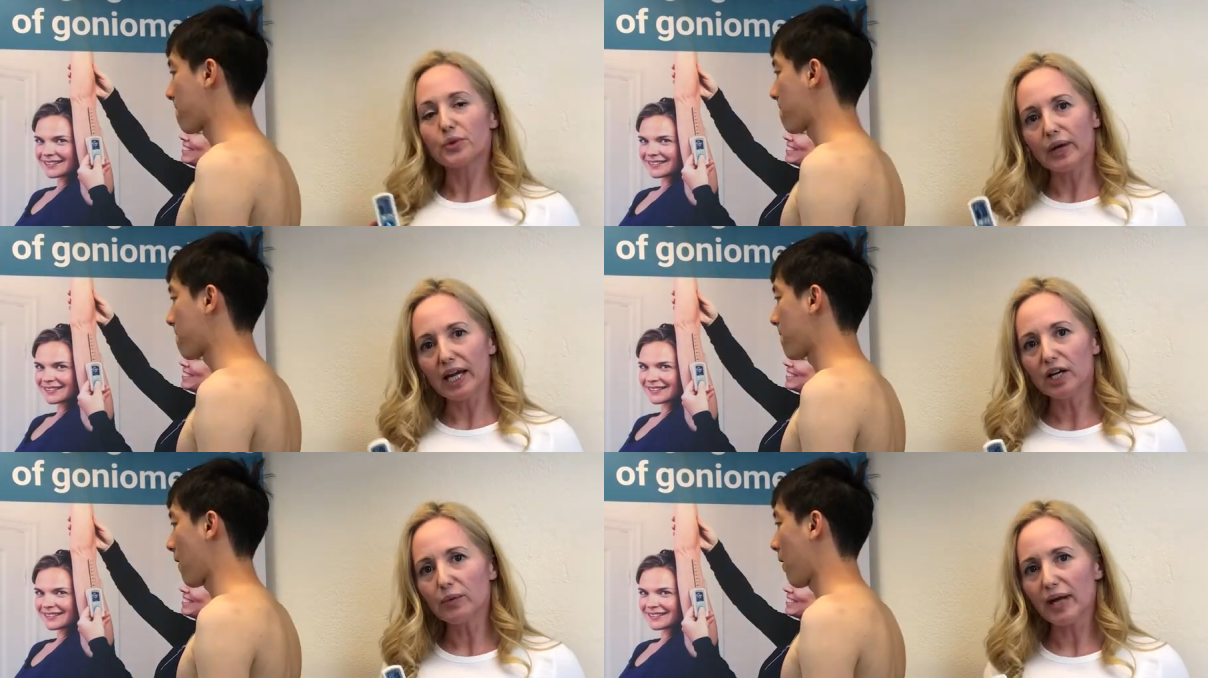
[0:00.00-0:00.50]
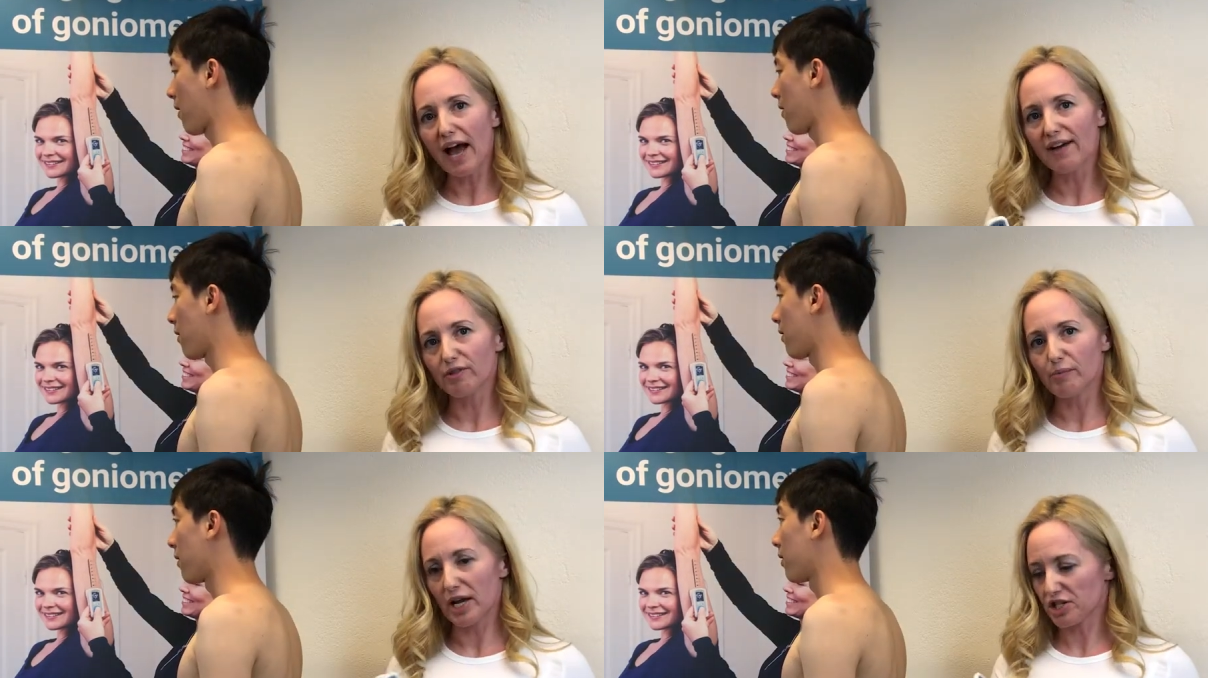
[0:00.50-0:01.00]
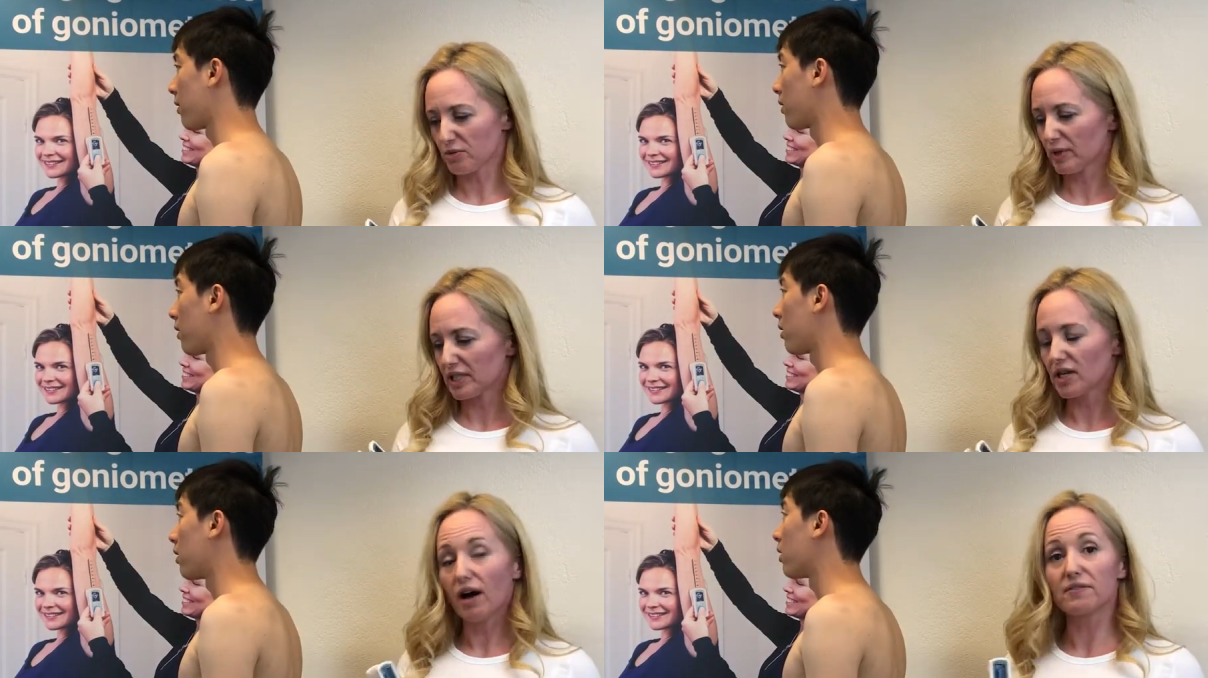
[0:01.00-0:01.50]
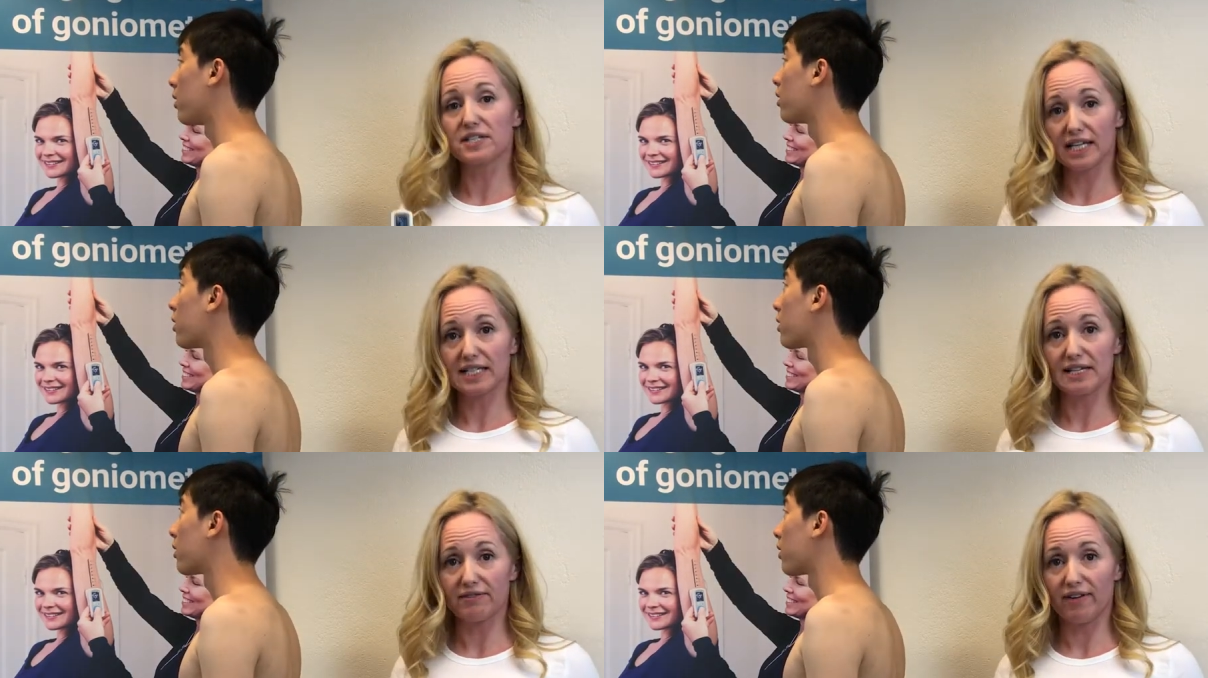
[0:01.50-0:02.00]
Speaker 1: So here we have a measurement of
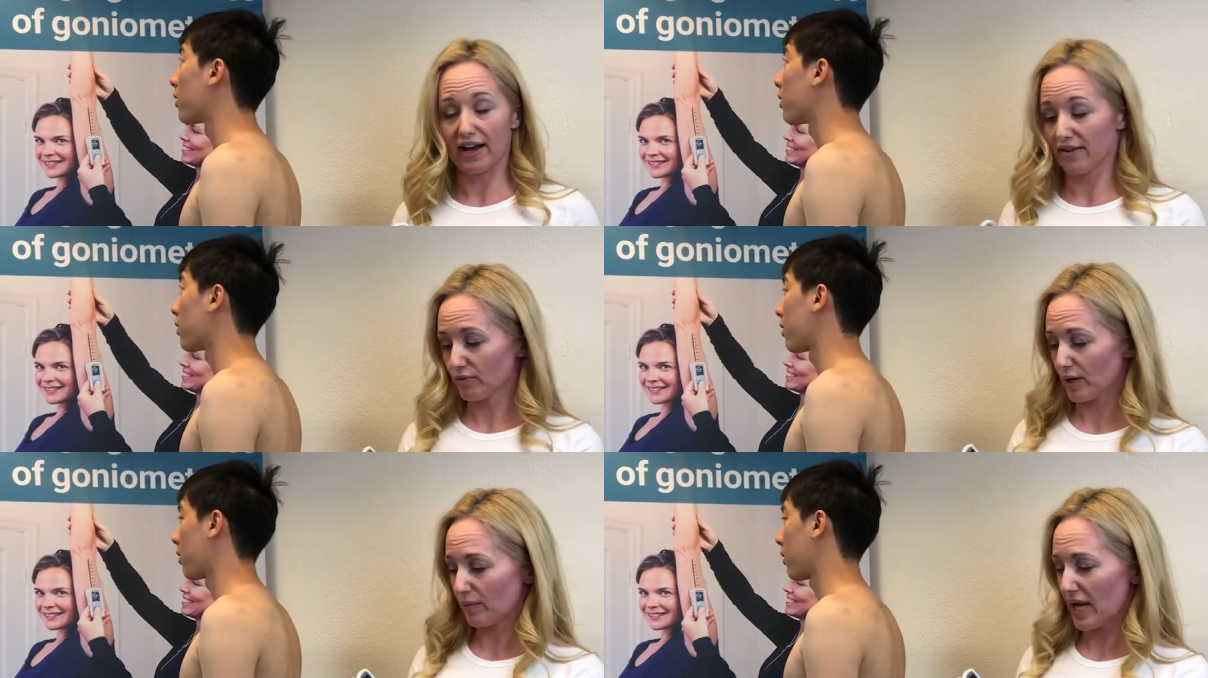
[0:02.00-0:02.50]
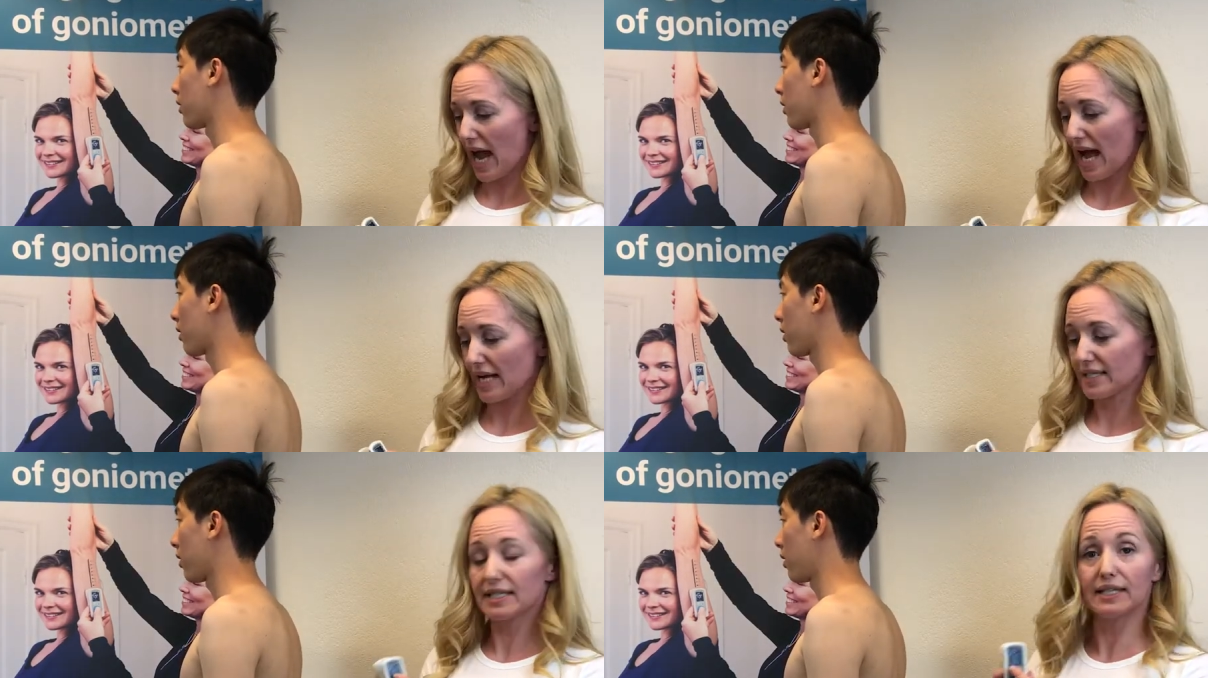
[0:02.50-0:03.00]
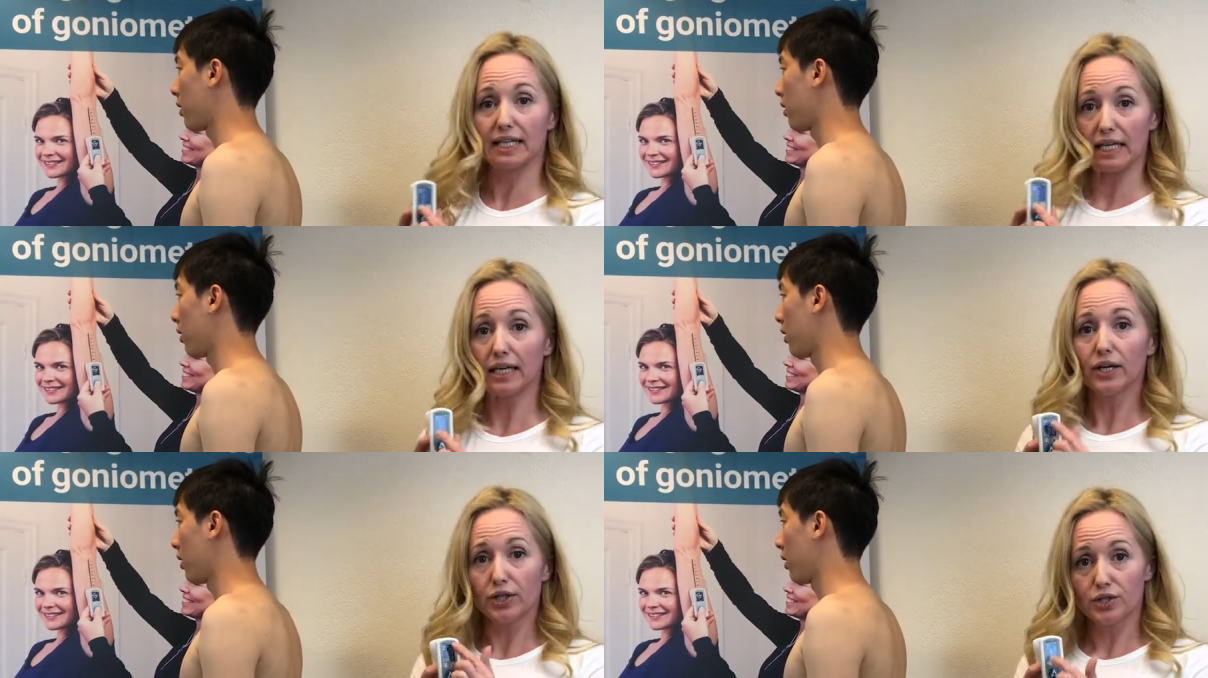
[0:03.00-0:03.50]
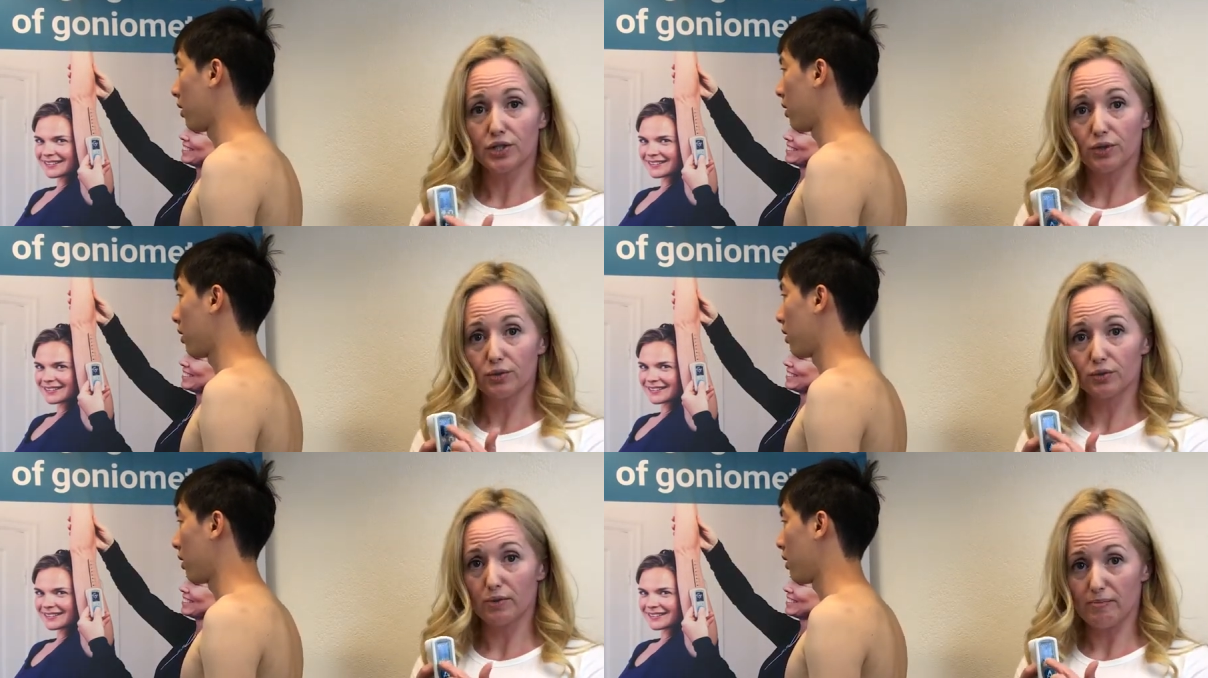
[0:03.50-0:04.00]
65 when we add the
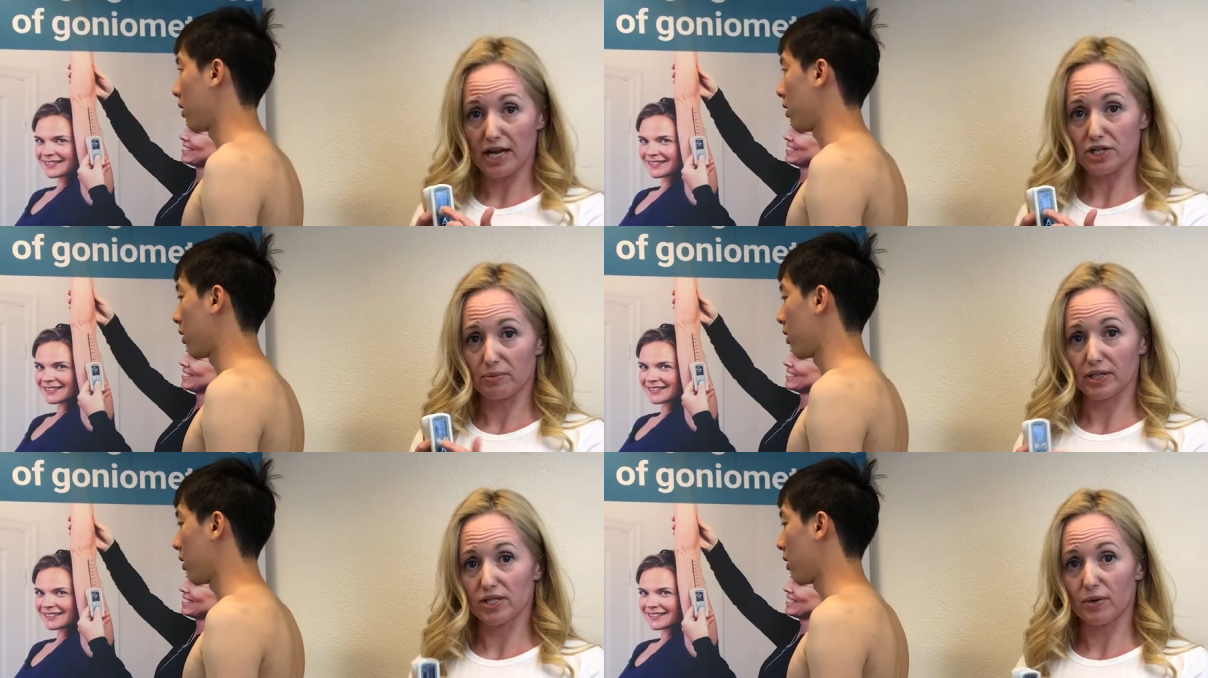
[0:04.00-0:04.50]
2 measurements.